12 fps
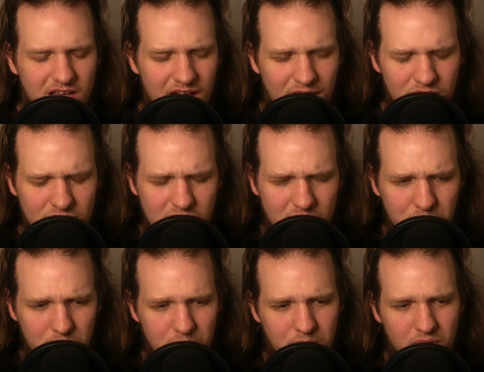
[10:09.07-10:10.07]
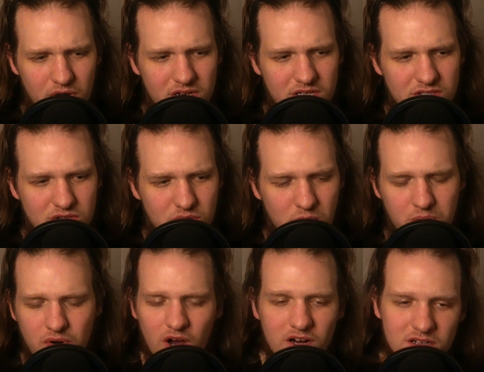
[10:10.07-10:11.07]
everything being put into the
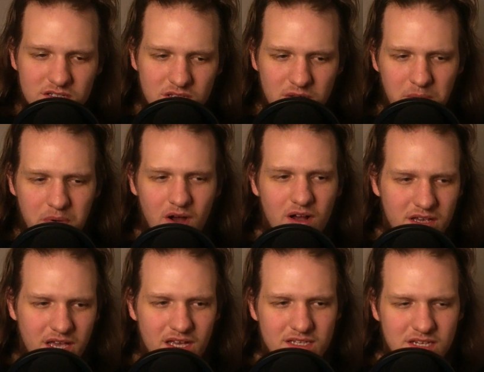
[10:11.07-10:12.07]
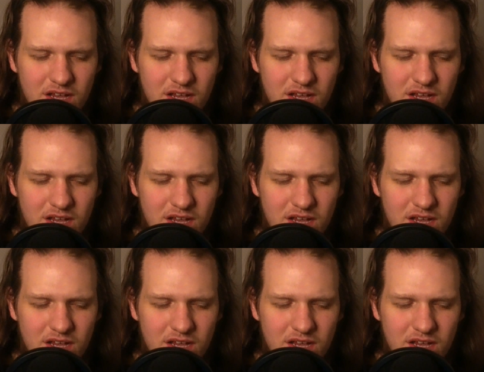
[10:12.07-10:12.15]
product of the podcast.